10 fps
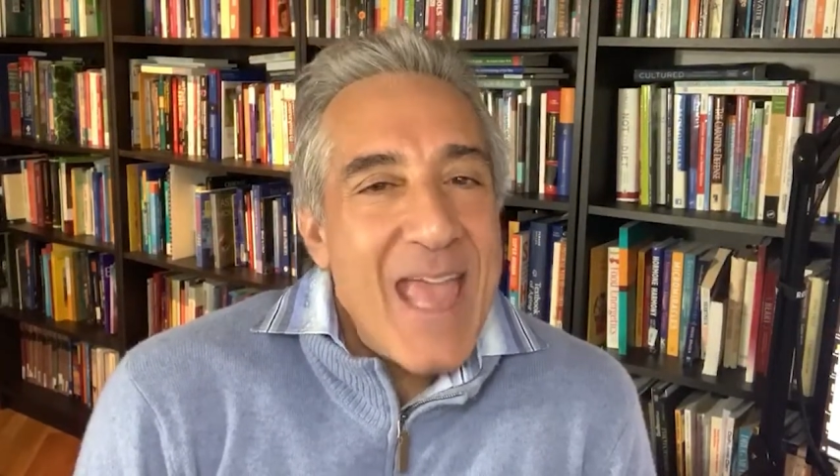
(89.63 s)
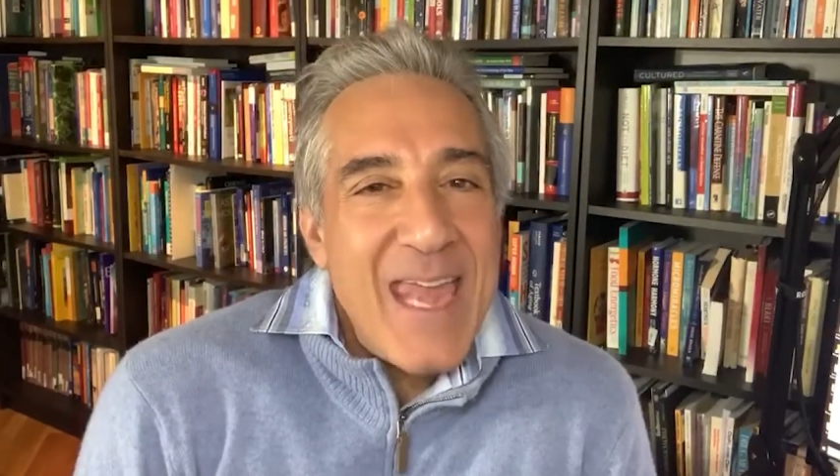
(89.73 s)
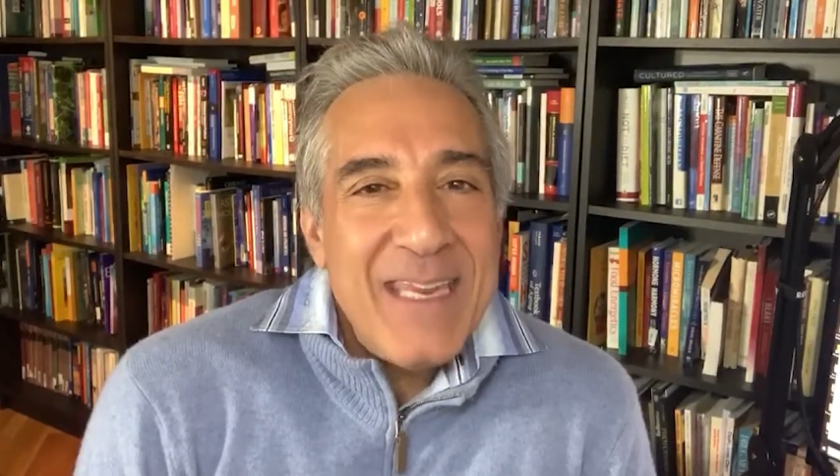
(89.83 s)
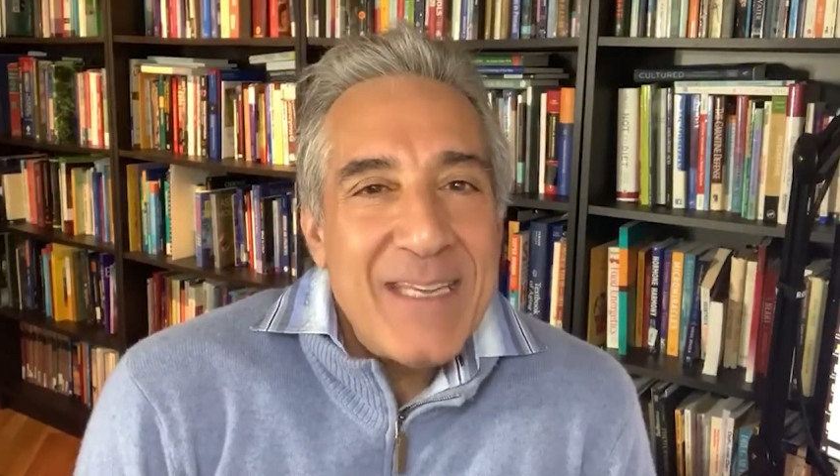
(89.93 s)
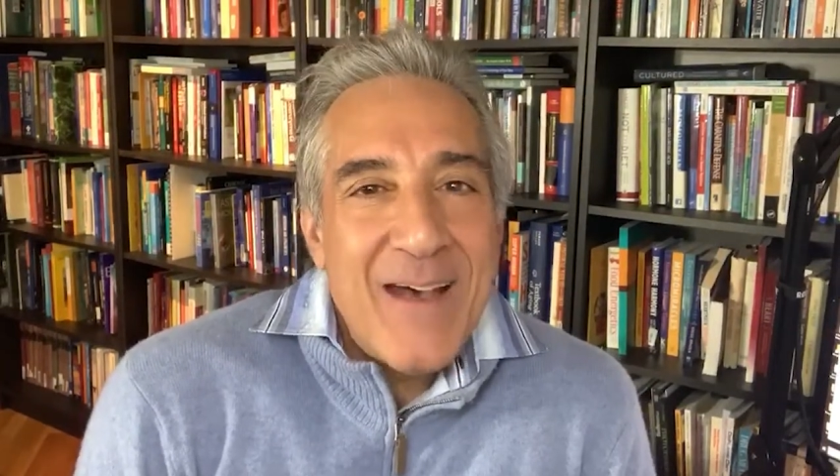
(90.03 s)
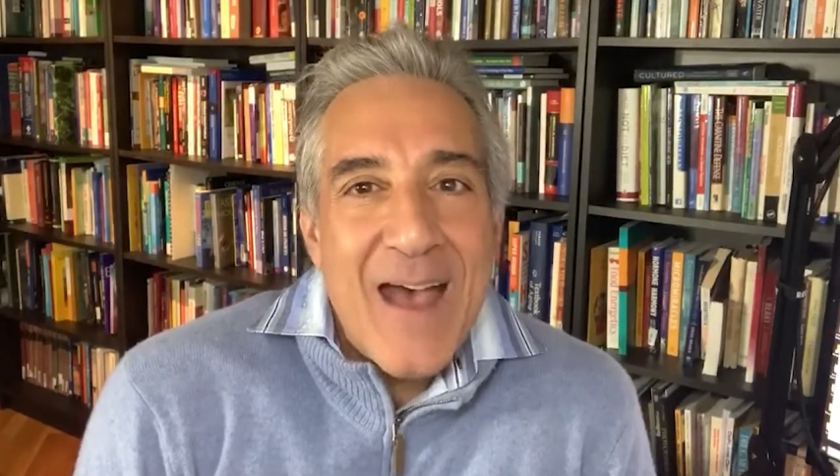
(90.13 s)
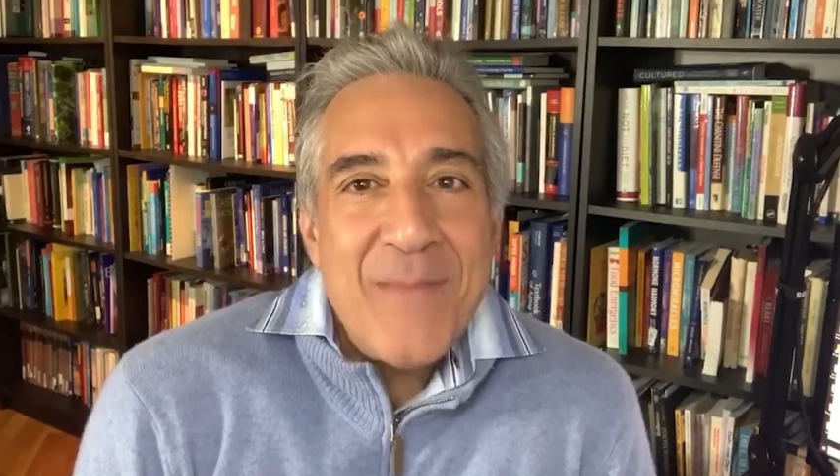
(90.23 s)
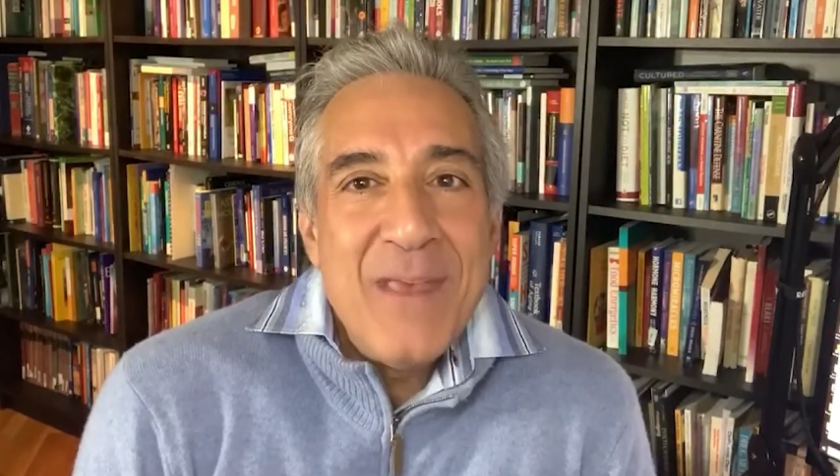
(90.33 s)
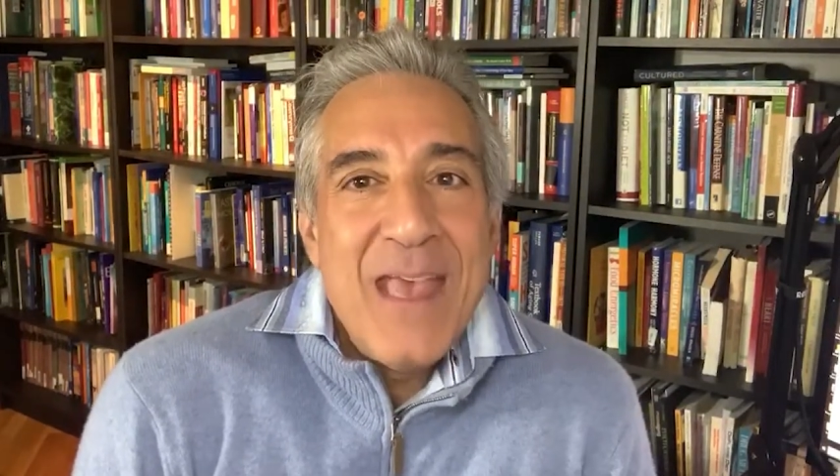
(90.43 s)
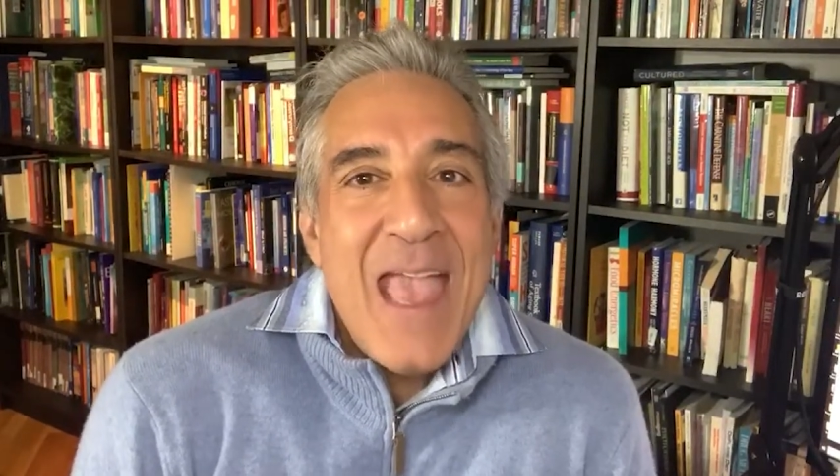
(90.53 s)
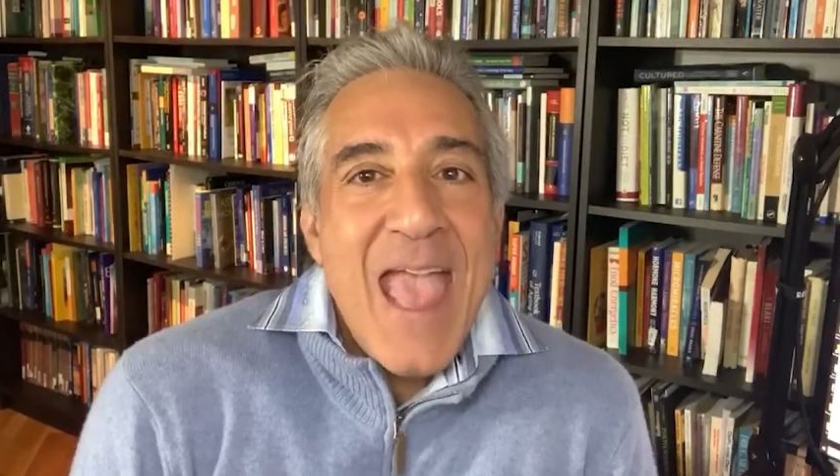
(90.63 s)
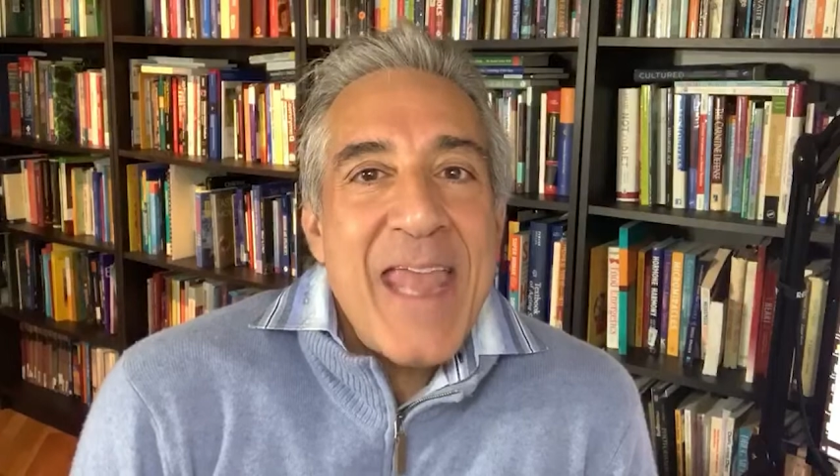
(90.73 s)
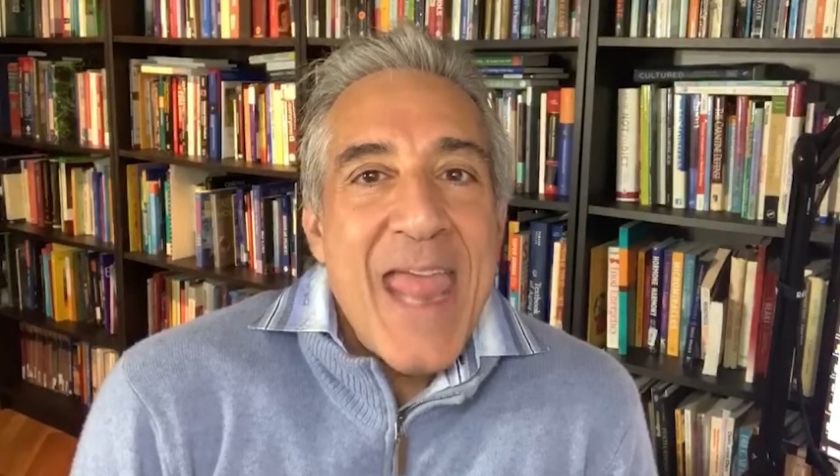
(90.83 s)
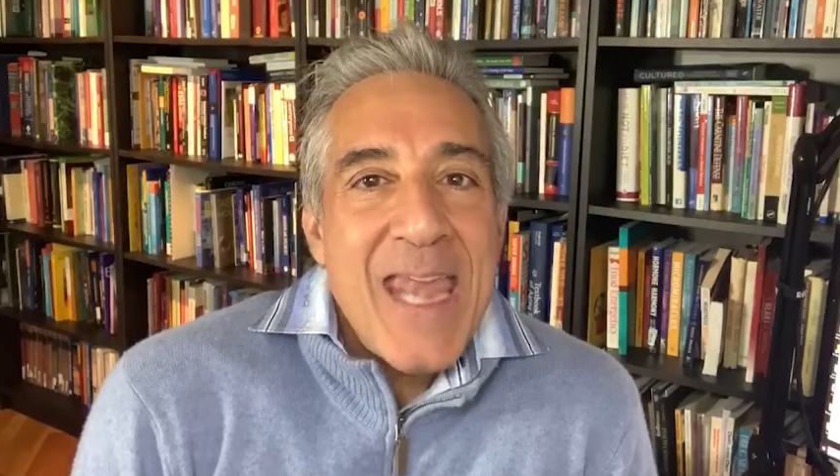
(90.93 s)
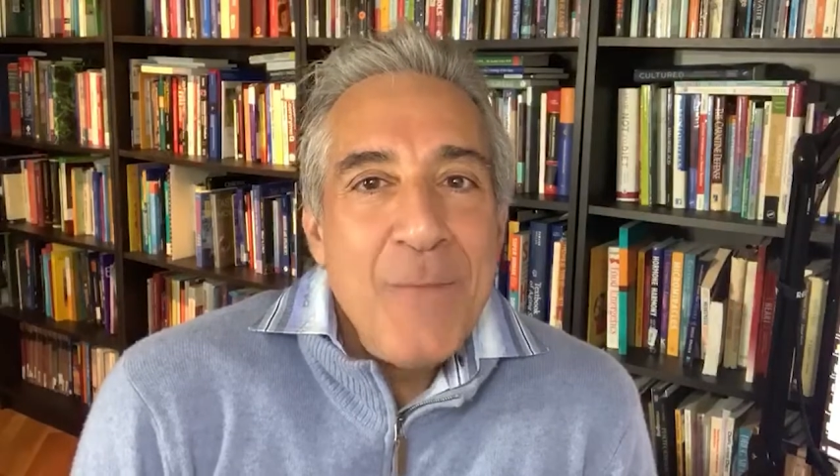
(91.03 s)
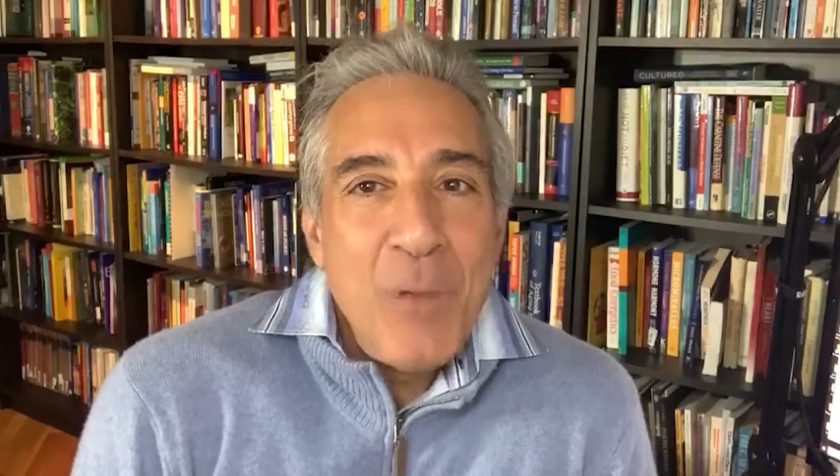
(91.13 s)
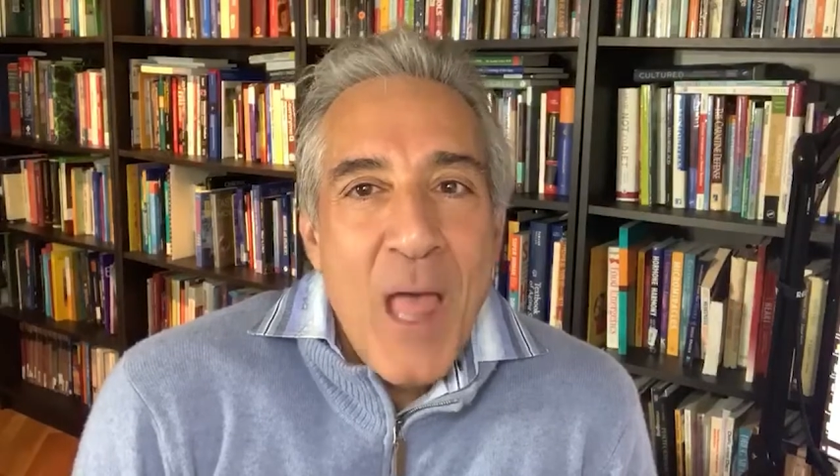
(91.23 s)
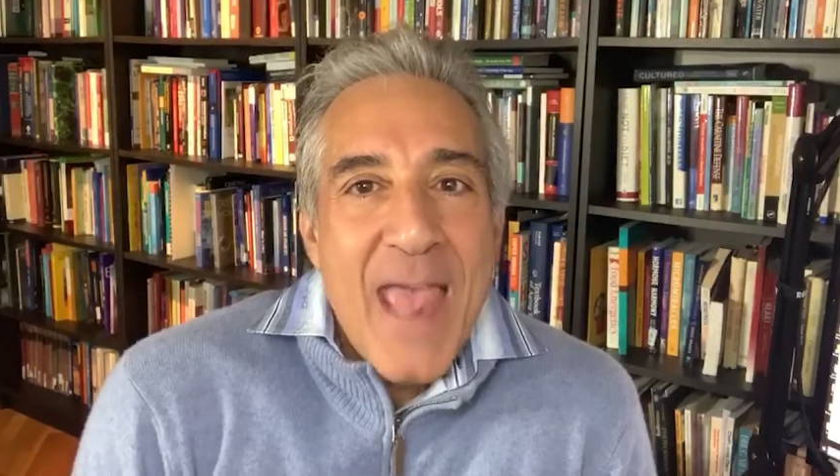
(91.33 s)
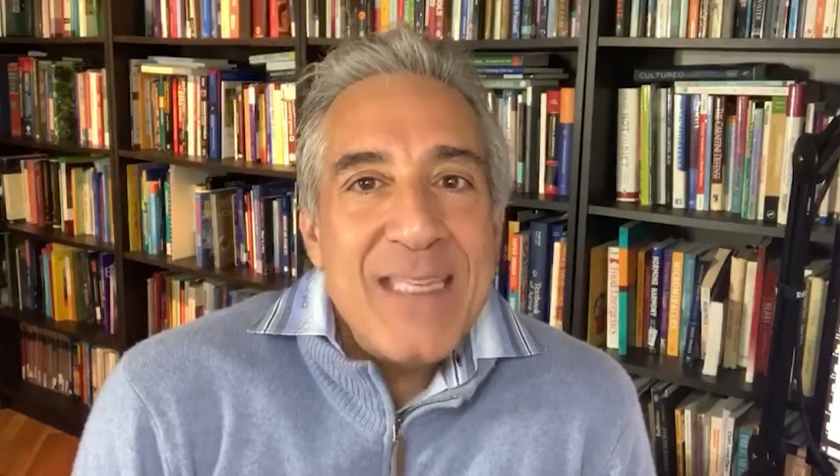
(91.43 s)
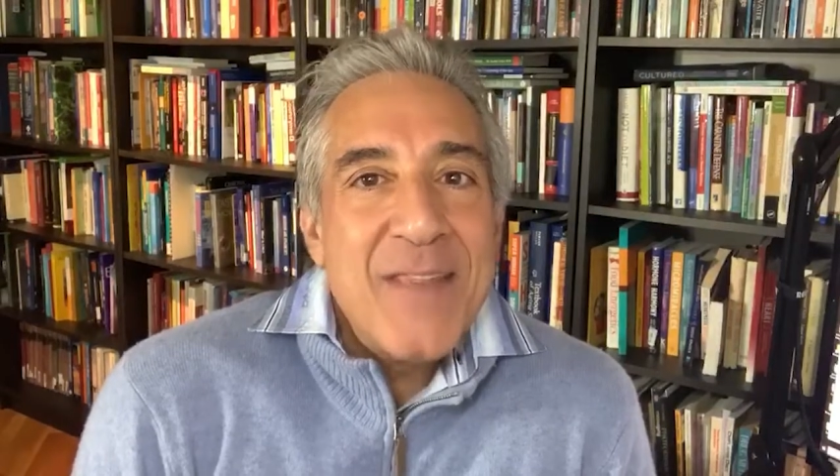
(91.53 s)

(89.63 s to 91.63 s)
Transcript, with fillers: anytime and any place,